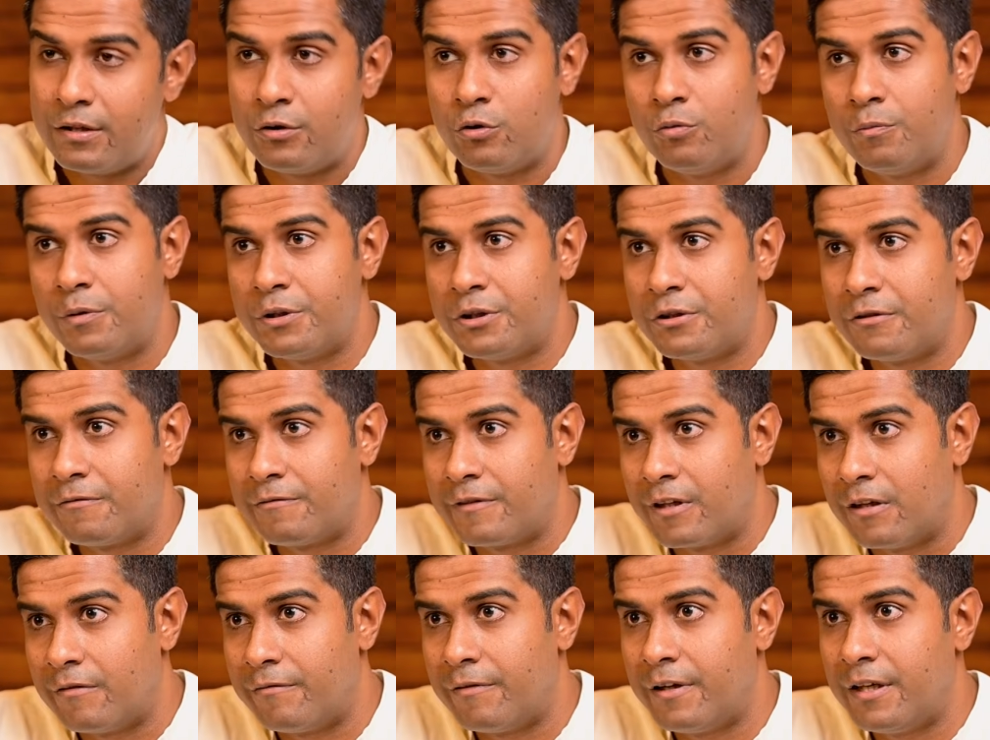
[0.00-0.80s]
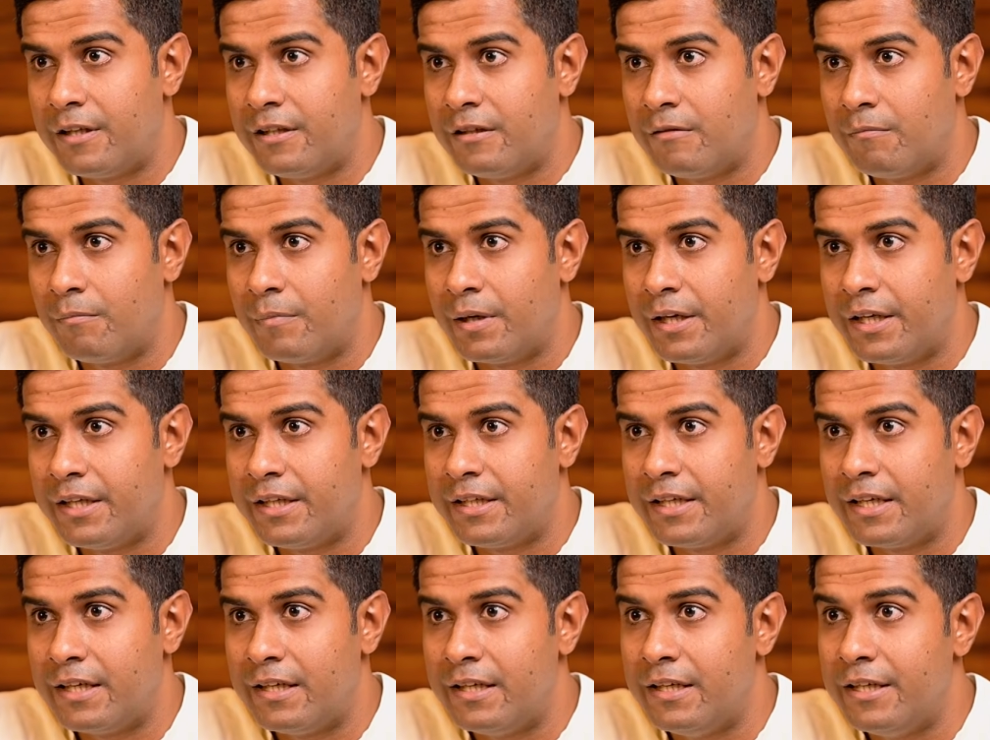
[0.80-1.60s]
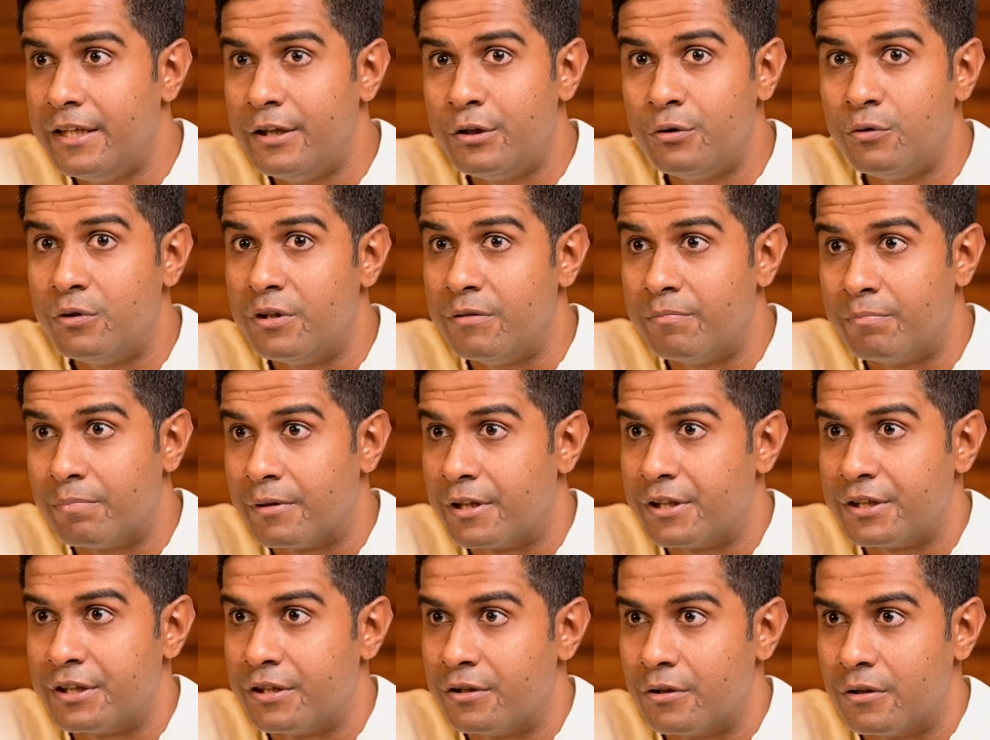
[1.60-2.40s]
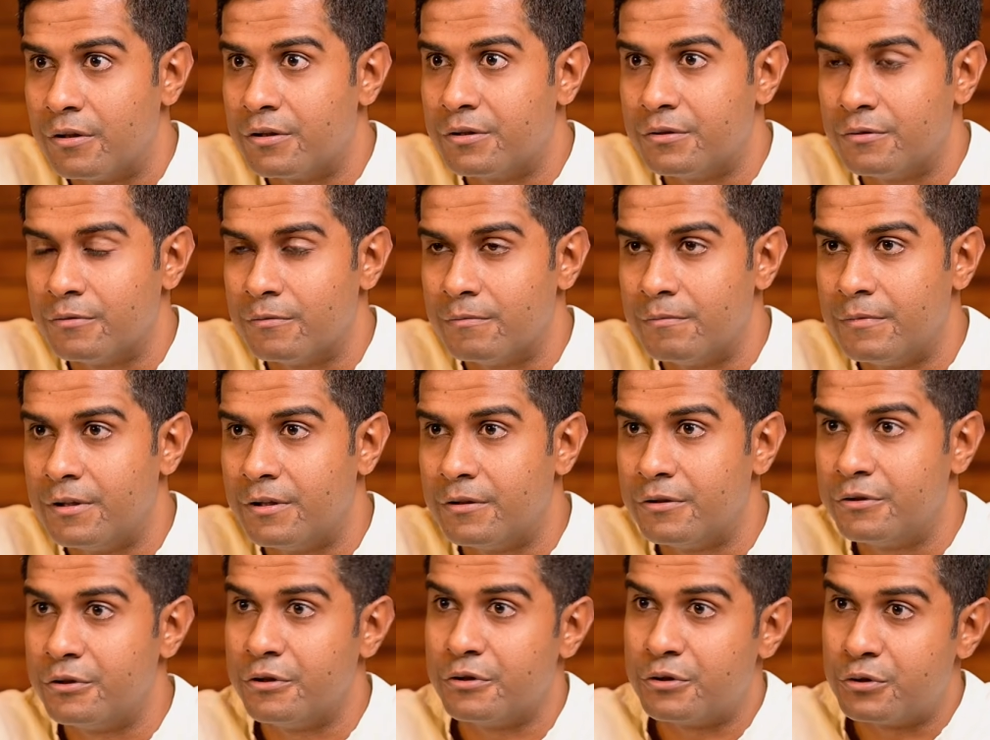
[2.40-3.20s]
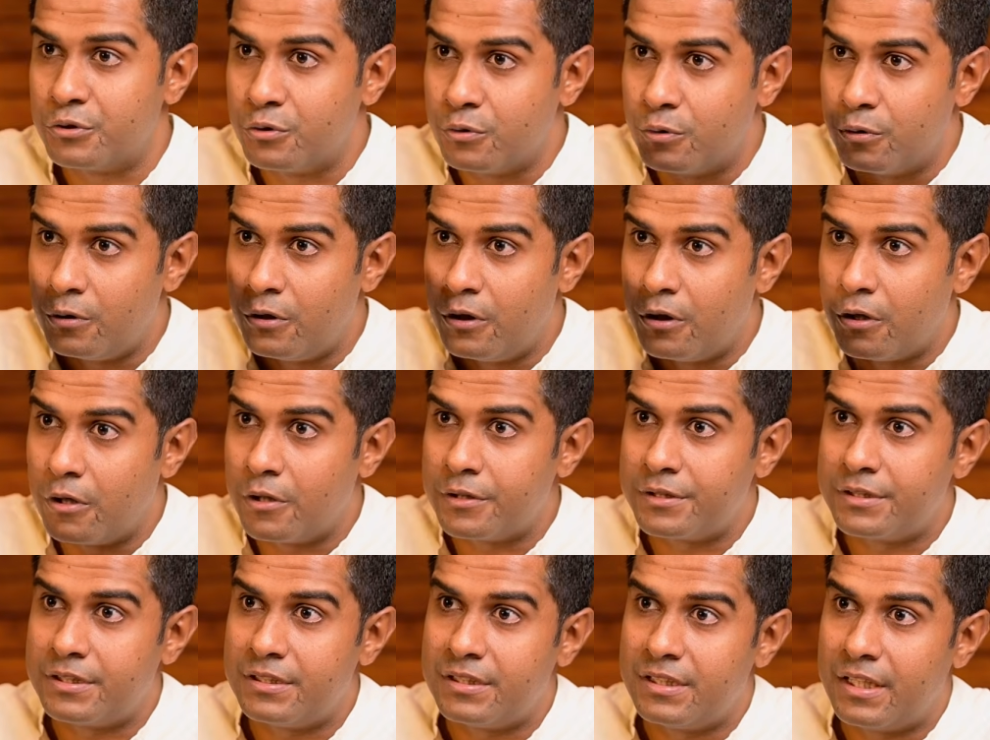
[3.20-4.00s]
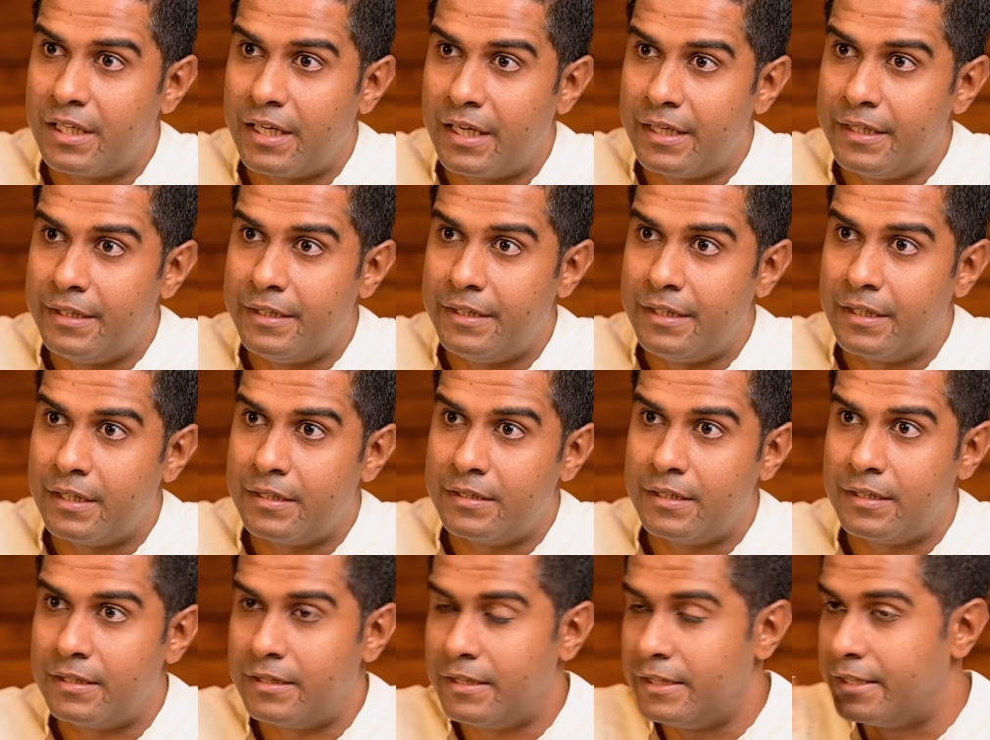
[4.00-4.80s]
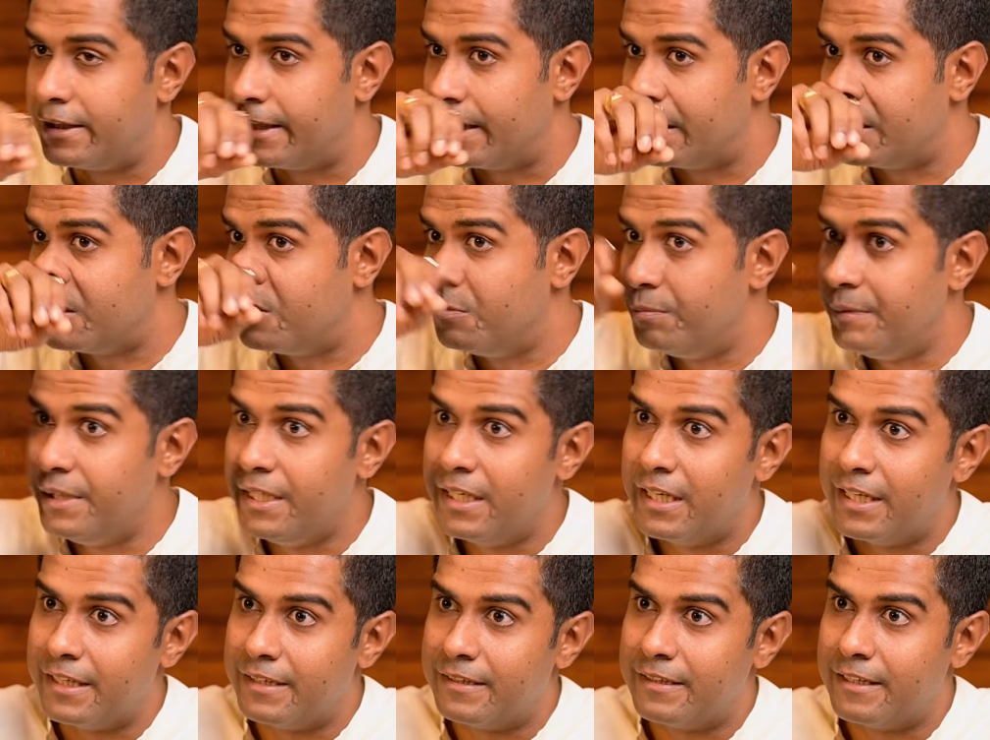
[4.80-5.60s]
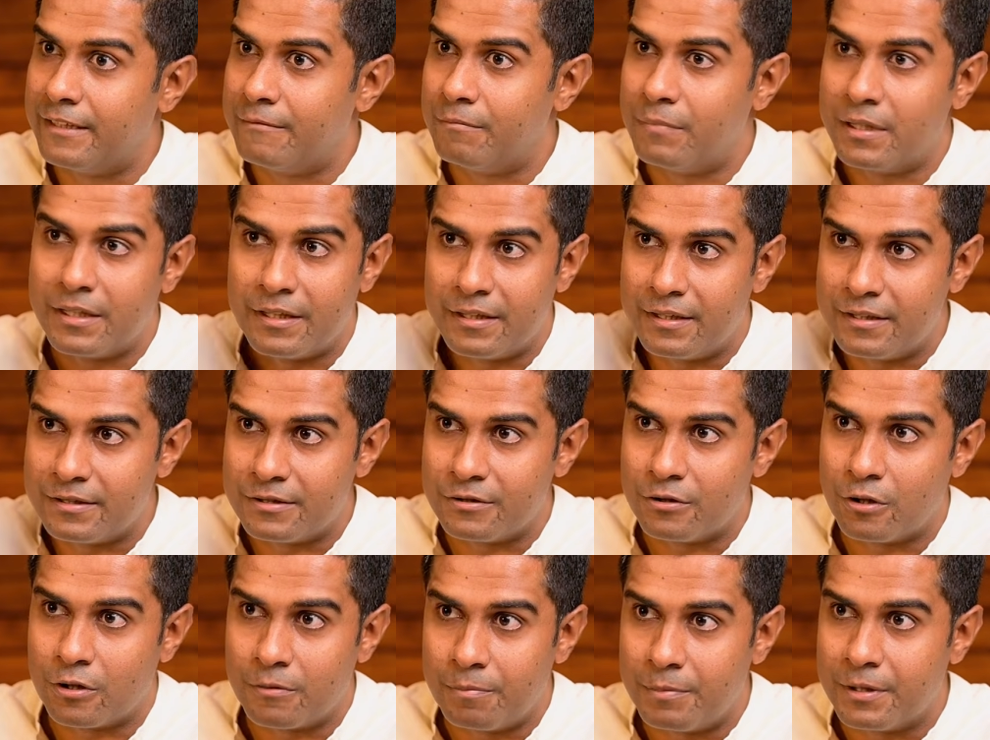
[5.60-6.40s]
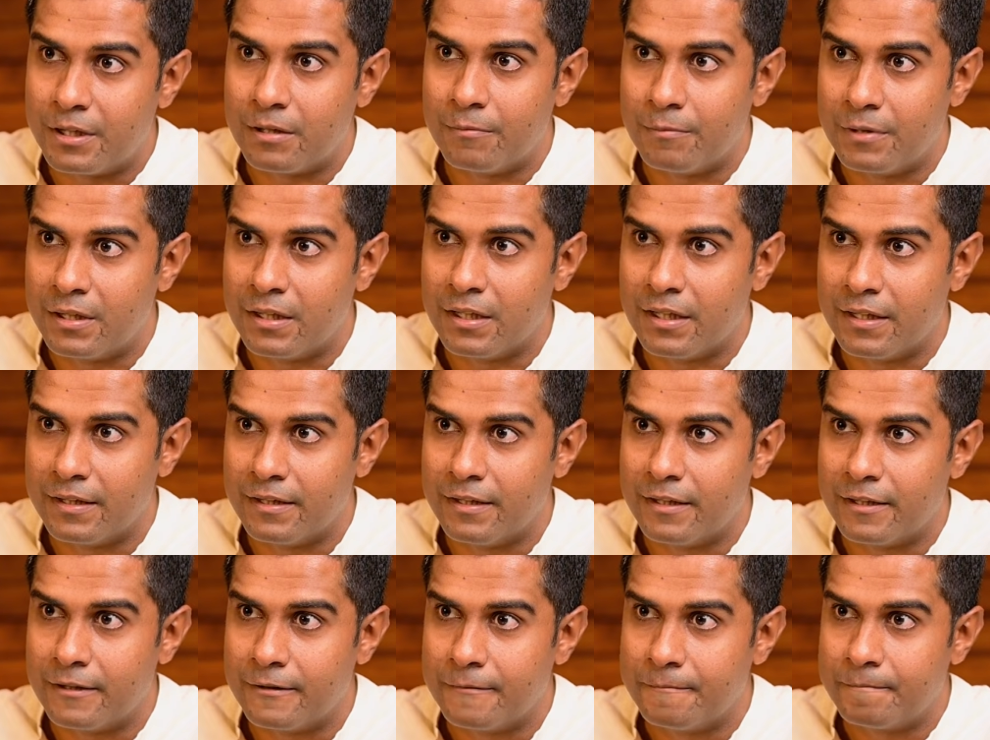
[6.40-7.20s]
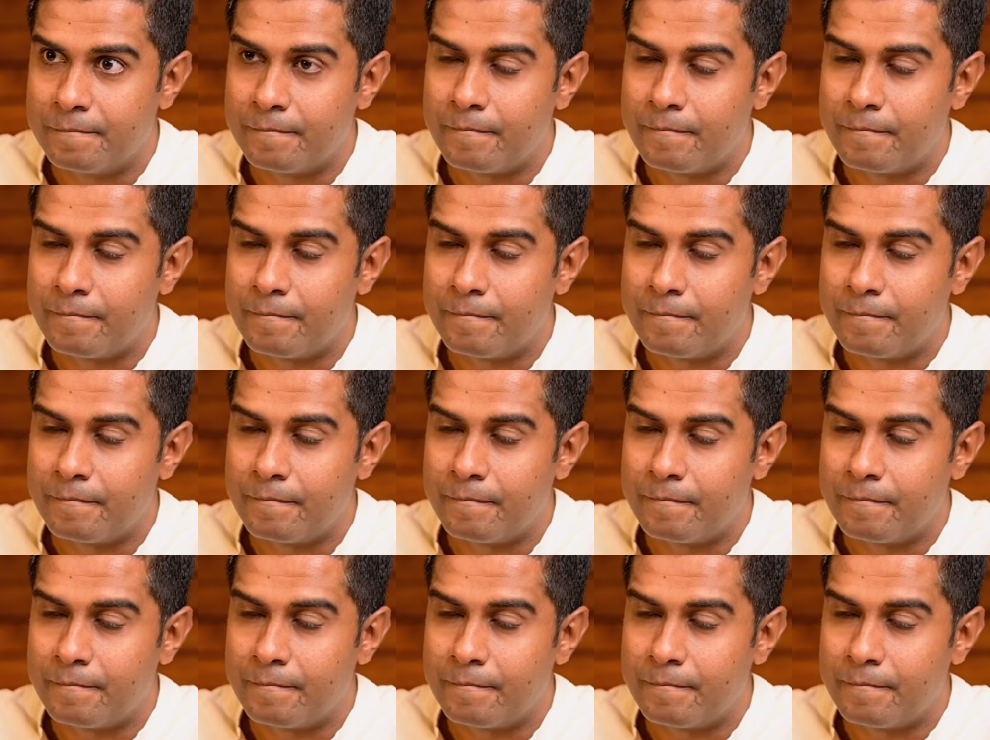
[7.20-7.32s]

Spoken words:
Too much of kapha in the mind can lead to depression also, because you're so lost in that idea that it has to be like that, but it is not becoming like that.